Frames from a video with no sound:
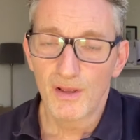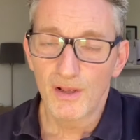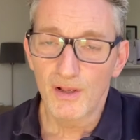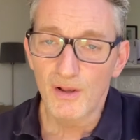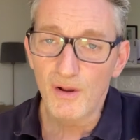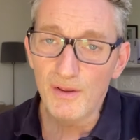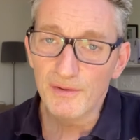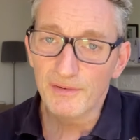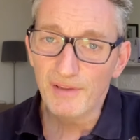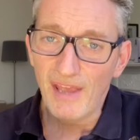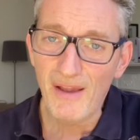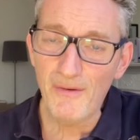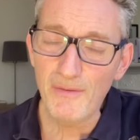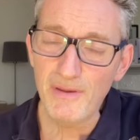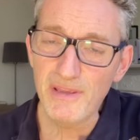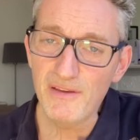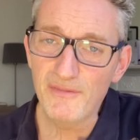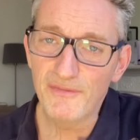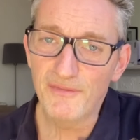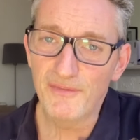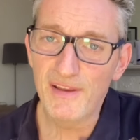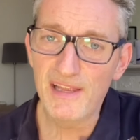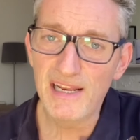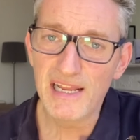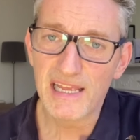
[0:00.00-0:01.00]
Guys, how are you
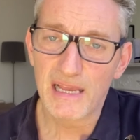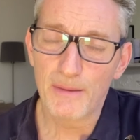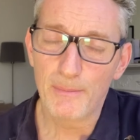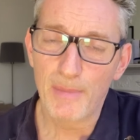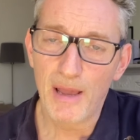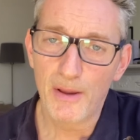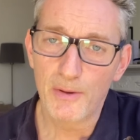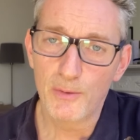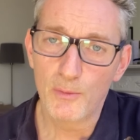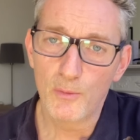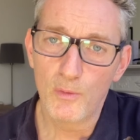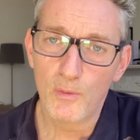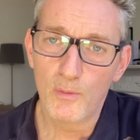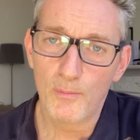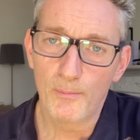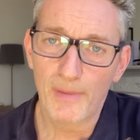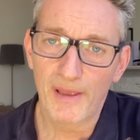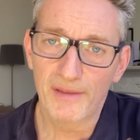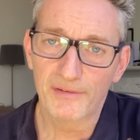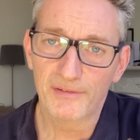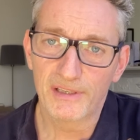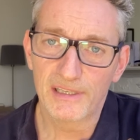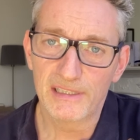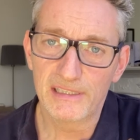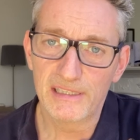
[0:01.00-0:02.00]
feeling about your
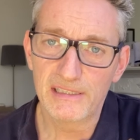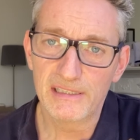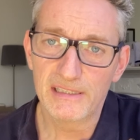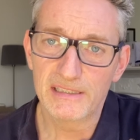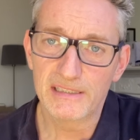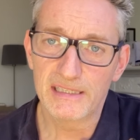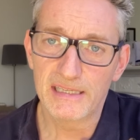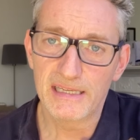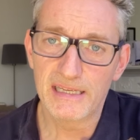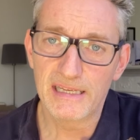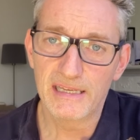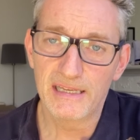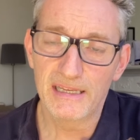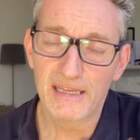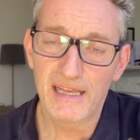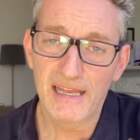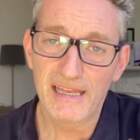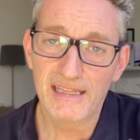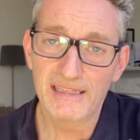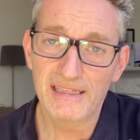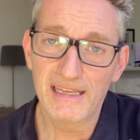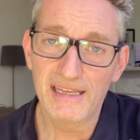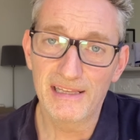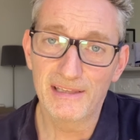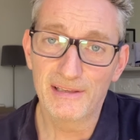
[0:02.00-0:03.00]
masculinity?
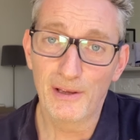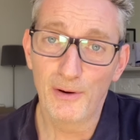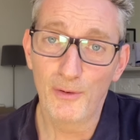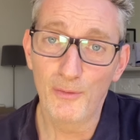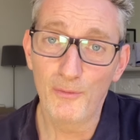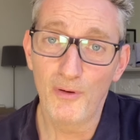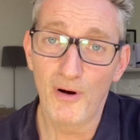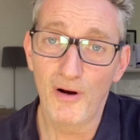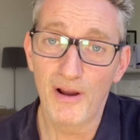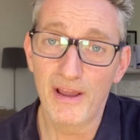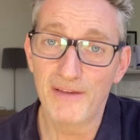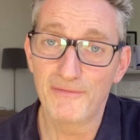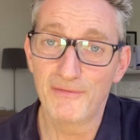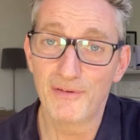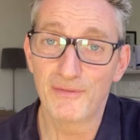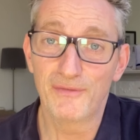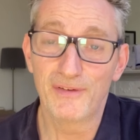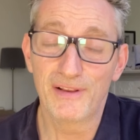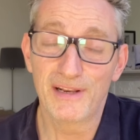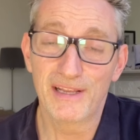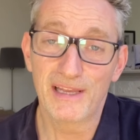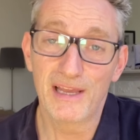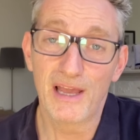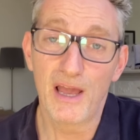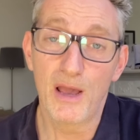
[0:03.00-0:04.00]
And it's all right if you're
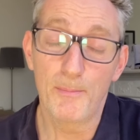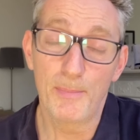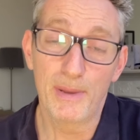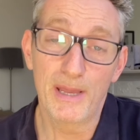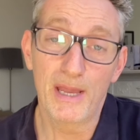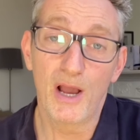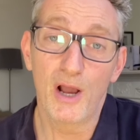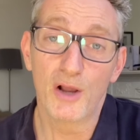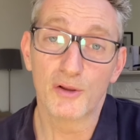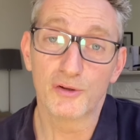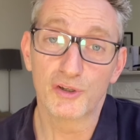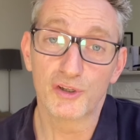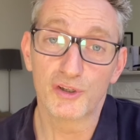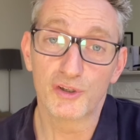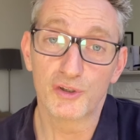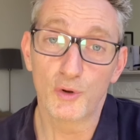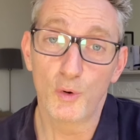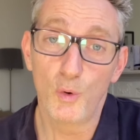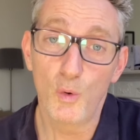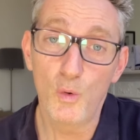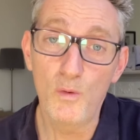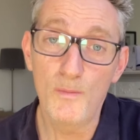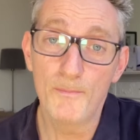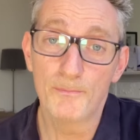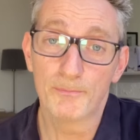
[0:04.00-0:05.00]
feeling a bit
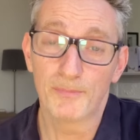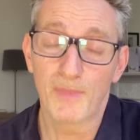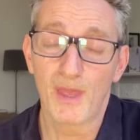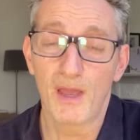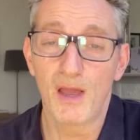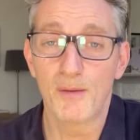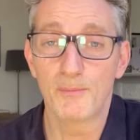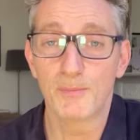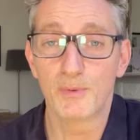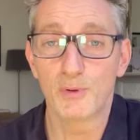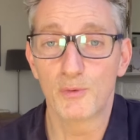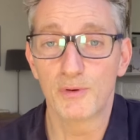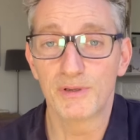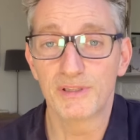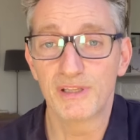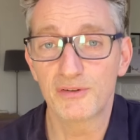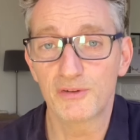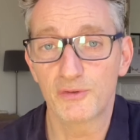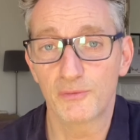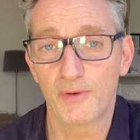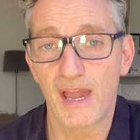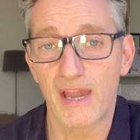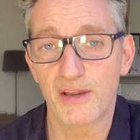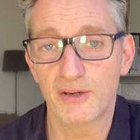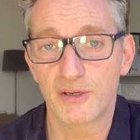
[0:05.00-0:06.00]
unsure. Um, your
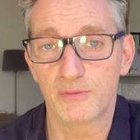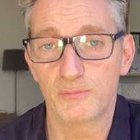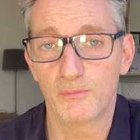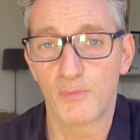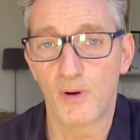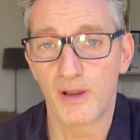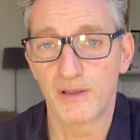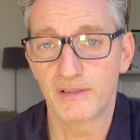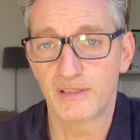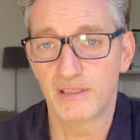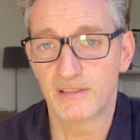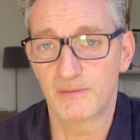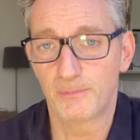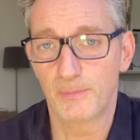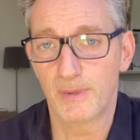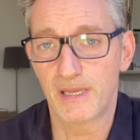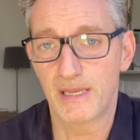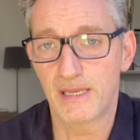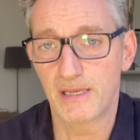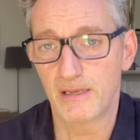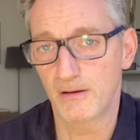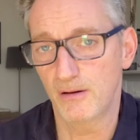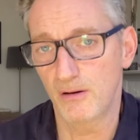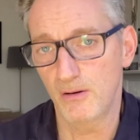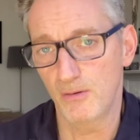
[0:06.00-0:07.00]
initial reaction might just
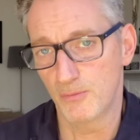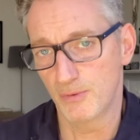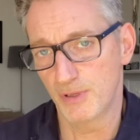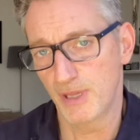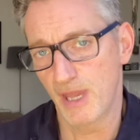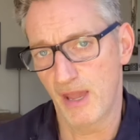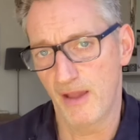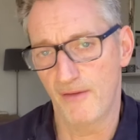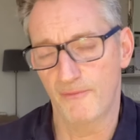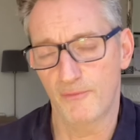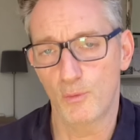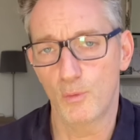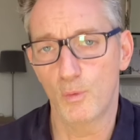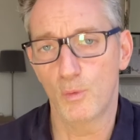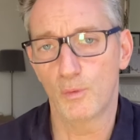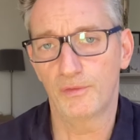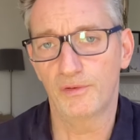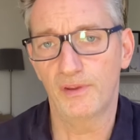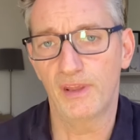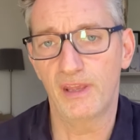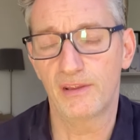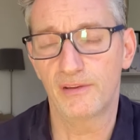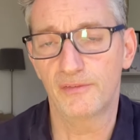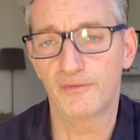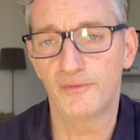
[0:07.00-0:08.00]
be, oh, yeah, of course,
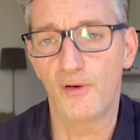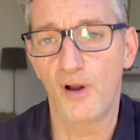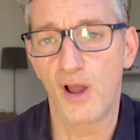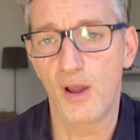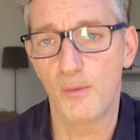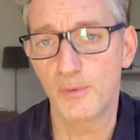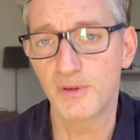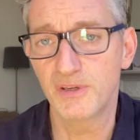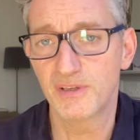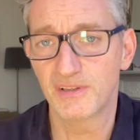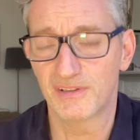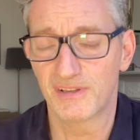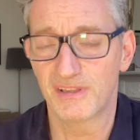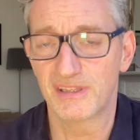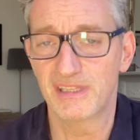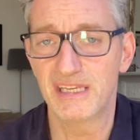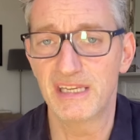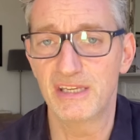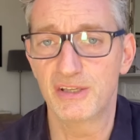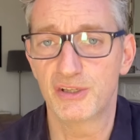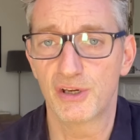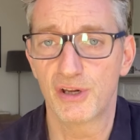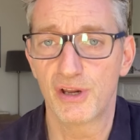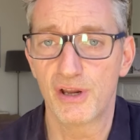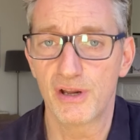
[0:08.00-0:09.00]
it's fine, which is a knee
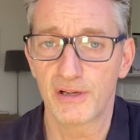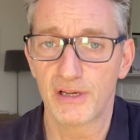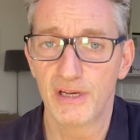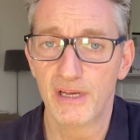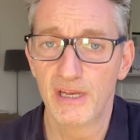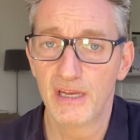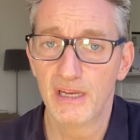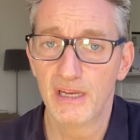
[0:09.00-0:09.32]
jerk.